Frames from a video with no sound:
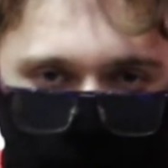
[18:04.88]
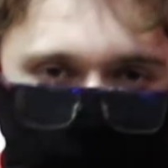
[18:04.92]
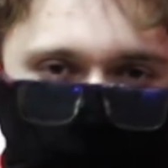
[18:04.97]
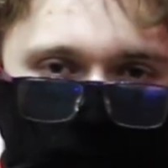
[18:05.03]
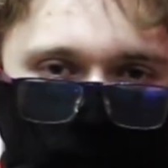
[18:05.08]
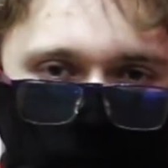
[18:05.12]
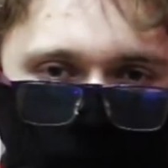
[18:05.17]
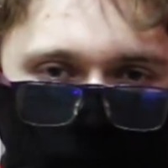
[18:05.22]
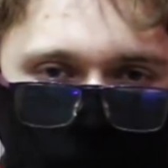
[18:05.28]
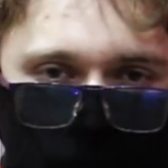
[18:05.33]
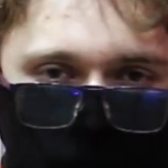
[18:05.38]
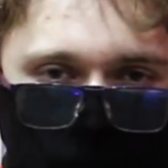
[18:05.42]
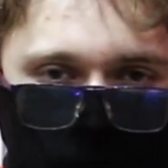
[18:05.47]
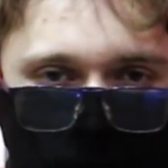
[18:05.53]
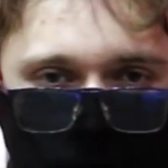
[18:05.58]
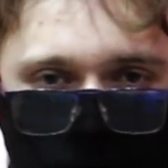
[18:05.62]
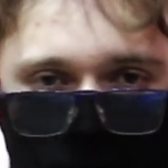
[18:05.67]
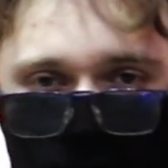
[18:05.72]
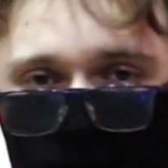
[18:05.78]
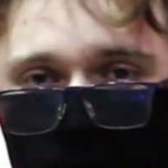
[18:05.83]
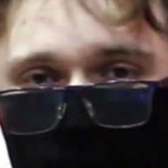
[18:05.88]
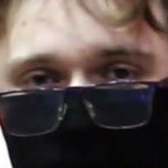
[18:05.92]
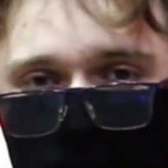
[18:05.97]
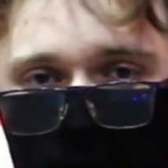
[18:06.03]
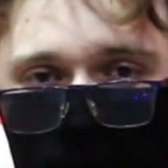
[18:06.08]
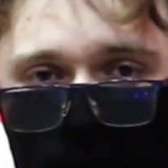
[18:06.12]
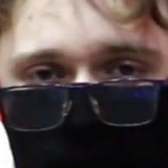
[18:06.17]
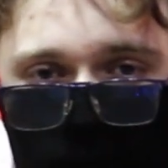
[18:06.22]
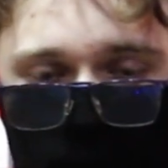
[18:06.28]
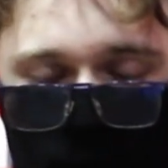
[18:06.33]
high-efficiency assault
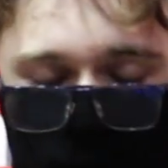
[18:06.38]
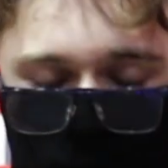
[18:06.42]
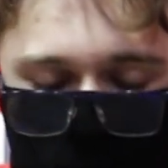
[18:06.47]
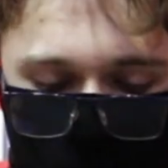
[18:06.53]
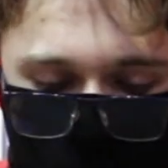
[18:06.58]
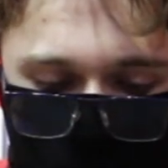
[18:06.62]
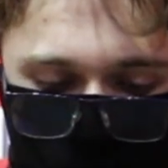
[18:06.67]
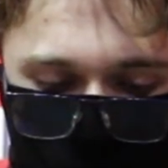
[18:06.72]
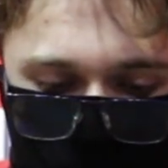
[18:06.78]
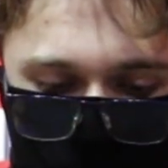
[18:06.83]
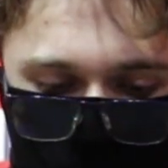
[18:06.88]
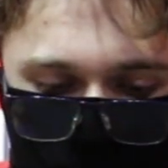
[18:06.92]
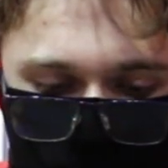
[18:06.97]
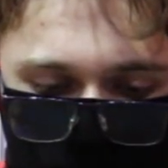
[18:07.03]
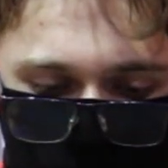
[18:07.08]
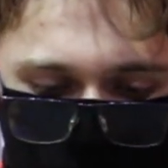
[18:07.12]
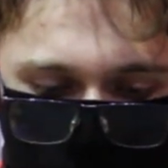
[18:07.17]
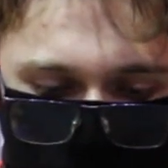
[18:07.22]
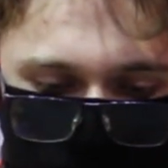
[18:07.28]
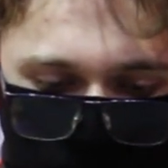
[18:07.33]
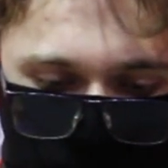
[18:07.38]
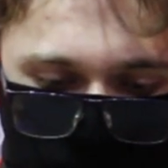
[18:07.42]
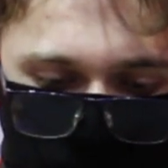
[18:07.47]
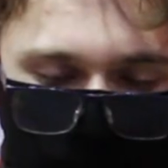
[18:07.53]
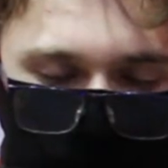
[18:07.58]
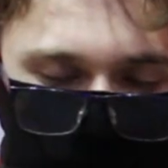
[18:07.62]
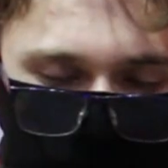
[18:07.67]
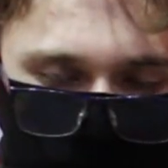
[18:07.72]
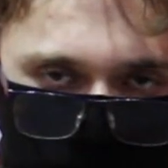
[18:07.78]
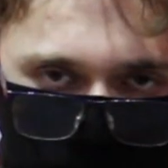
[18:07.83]
rifles were just
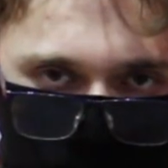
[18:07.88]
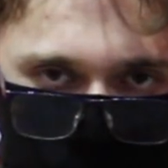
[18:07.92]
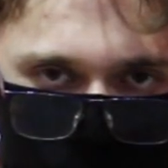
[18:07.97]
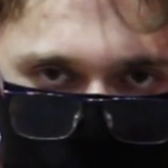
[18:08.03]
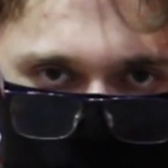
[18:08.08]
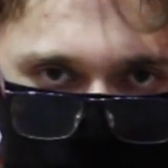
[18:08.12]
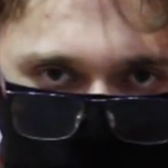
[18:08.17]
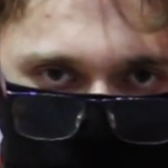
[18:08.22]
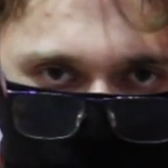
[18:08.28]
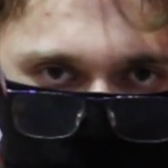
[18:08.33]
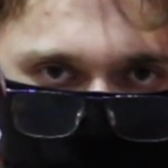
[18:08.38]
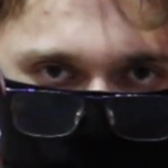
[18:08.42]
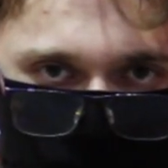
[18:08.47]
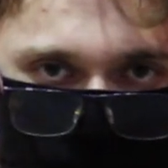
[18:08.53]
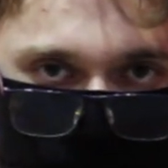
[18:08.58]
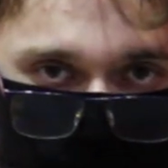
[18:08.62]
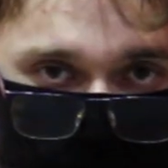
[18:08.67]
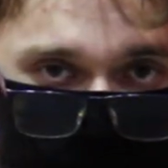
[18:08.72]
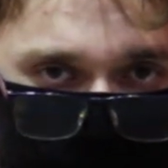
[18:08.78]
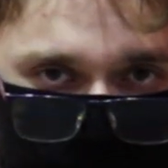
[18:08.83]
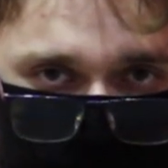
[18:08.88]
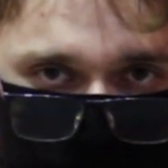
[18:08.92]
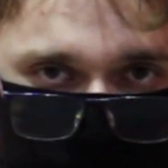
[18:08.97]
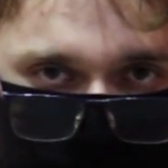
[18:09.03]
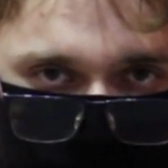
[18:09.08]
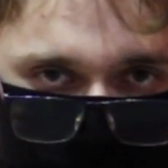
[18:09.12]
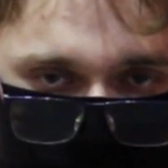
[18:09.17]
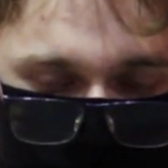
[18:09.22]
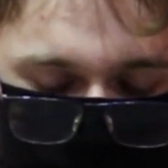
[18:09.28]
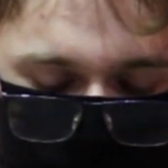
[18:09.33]
starting to be
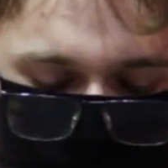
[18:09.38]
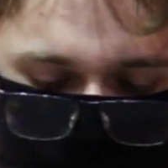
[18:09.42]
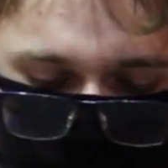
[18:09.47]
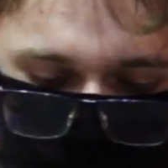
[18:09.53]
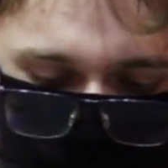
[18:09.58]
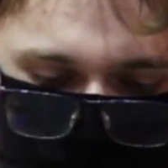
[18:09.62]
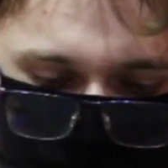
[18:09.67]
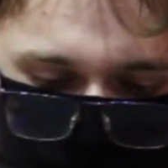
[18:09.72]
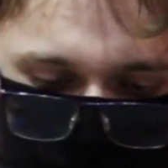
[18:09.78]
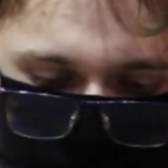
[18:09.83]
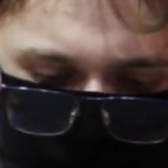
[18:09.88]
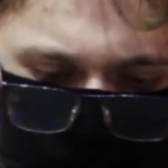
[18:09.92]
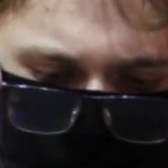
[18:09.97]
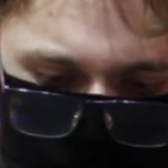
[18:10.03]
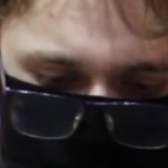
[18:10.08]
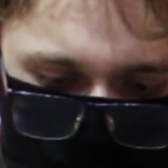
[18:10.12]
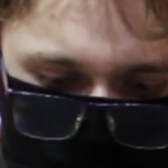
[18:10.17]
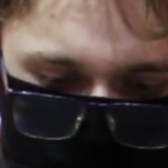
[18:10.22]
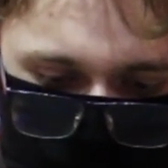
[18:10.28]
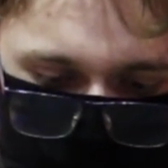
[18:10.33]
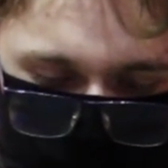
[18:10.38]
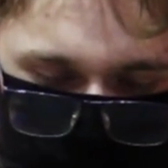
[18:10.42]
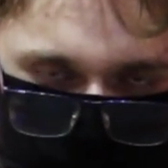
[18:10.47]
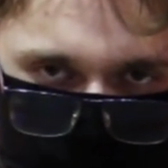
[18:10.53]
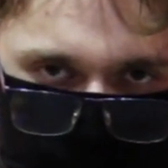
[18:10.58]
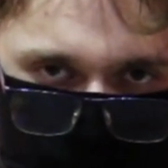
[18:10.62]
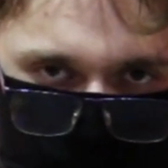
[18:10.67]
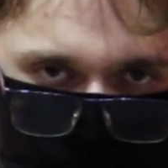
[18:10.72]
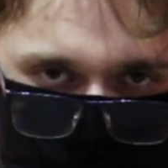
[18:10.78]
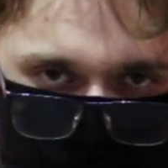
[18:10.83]
developed, Nikonov
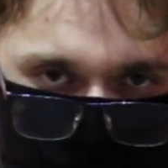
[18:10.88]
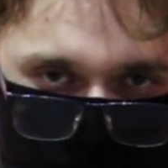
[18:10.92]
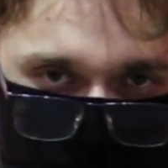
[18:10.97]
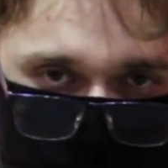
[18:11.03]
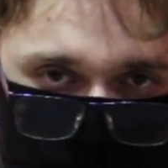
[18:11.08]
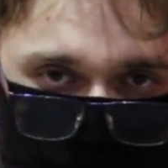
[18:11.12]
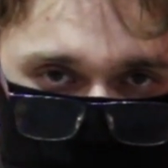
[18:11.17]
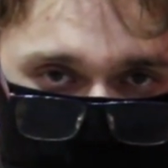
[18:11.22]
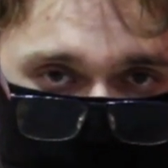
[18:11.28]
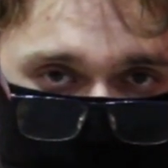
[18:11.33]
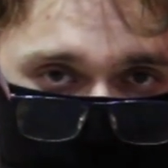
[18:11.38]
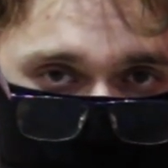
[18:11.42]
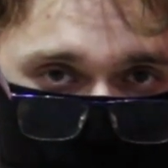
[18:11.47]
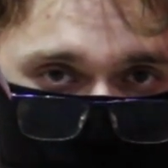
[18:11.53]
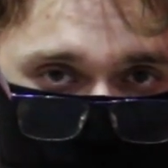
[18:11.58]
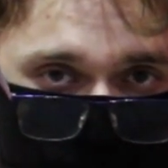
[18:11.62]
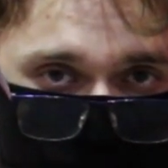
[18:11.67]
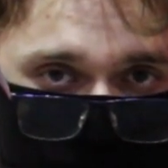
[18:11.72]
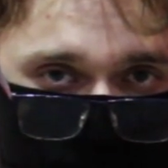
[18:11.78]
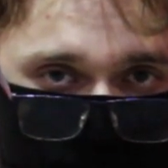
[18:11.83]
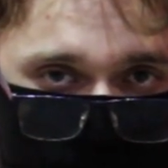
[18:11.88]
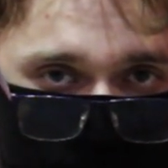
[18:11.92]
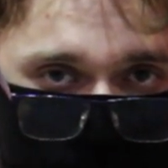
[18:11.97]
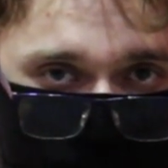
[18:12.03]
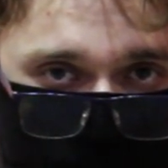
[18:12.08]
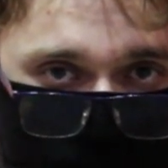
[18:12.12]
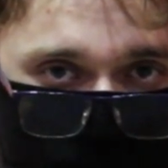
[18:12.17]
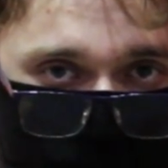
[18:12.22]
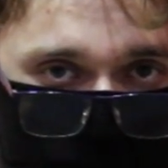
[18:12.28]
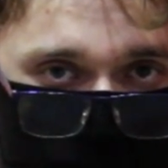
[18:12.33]
presented
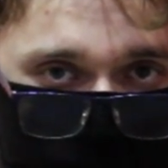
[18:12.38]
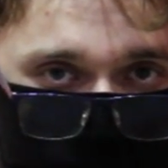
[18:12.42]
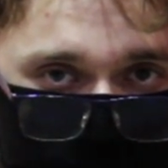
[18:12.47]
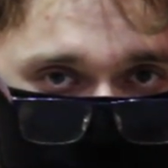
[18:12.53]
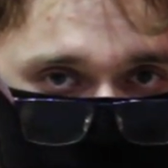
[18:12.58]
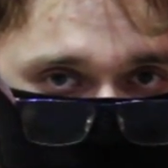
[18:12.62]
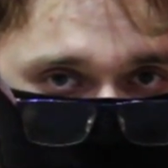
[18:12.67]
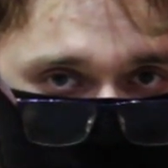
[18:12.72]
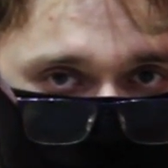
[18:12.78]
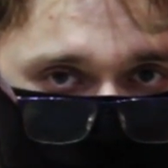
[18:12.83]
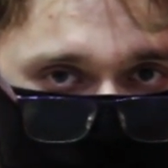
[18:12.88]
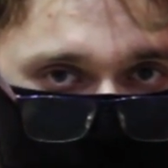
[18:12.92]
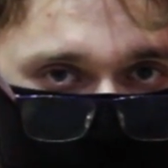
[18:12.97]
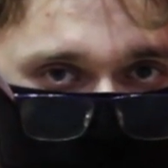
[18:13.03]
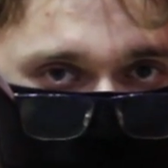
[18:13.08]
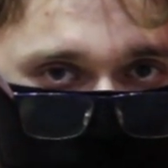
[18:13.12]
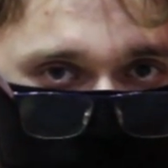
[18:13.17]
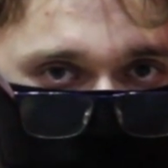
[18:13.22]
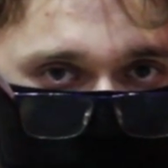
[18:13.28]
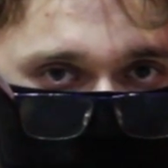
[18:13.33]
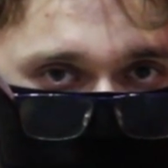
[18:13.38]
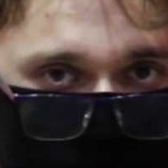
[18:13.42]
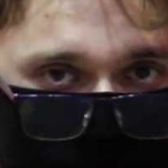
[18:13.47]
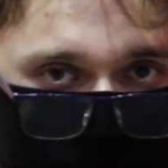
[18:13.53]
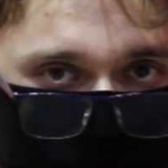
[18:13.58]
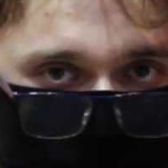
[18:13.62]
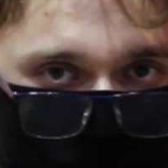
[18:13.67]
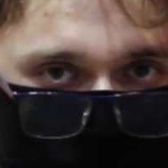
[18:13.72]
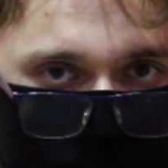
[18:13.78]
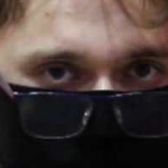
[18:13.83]
a pretty much
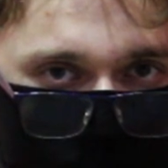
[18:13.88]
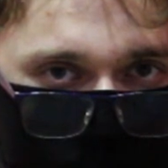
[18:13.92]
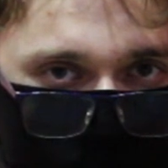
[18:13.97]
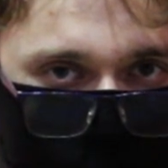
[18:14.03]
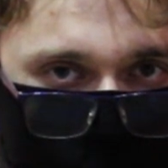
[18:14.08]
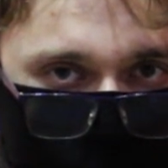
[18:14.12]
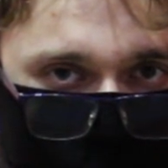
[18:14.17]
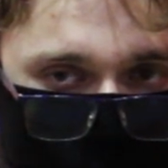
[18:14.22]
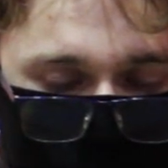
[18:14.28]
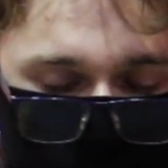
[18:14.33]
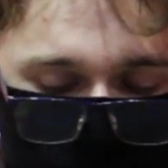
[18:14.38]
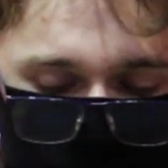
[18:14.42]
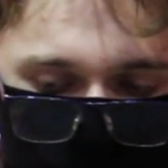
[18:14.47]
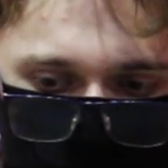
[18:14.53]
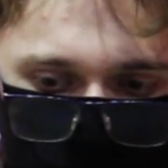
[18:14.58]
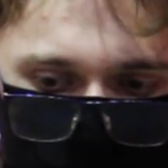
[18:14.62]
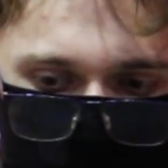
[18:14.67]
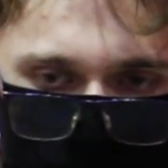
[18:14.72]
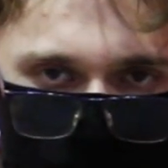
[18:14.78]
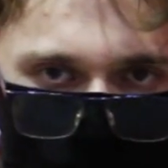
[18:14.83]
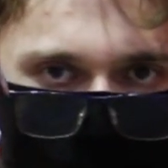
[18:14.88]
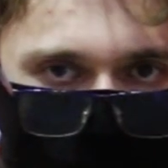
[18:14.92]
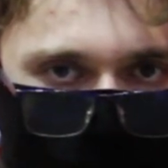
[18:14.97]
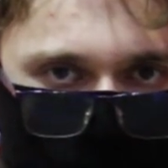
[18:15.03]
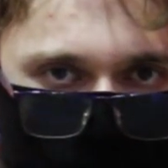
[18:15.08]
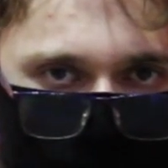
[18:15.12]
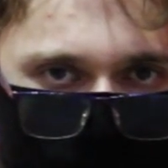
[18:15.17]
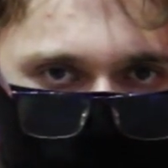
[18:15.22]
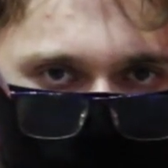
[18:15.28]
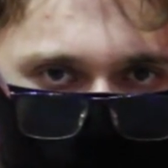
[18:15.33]
shooting
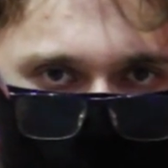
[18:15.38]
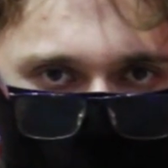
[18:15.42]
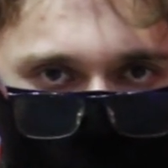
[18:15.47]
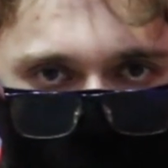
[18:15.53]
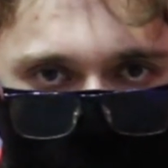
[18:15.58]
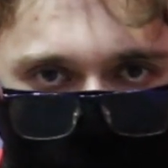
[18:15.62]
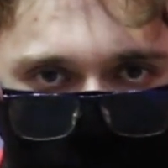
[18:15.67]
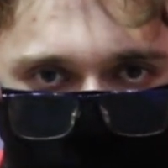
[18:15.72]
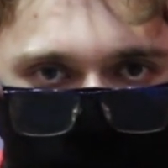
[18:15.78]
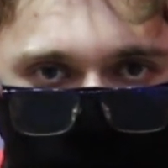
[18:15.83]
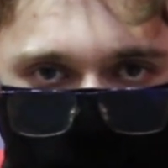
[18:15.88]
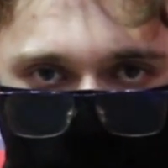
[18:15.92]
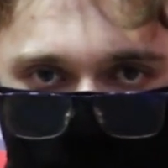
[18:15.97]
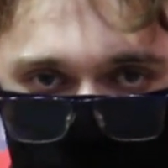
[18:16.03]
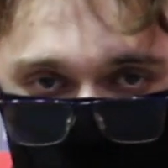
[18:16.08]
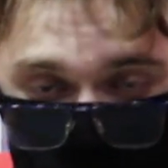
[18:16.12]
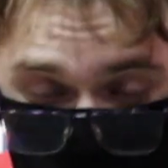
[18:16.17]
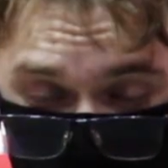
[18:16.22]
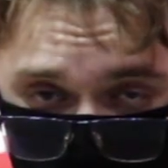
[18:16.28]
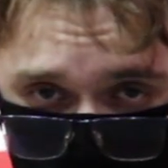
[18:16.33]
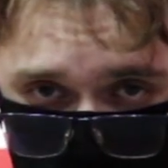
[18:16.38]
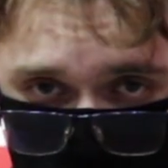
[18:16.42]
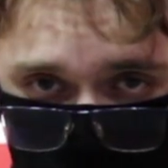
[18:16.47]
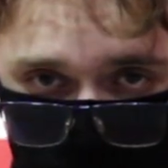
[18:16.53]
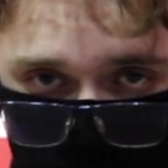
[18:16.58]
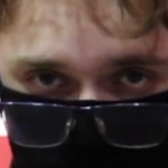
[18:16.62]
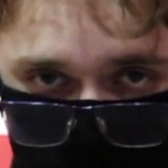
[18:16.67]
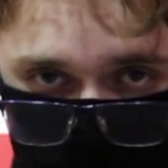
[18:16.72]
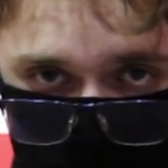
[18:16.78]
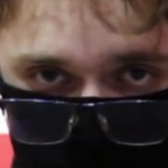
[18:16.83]
mock-up or a
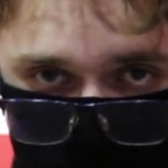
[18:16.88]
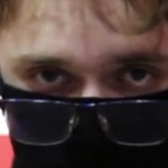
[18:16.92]
demonstrator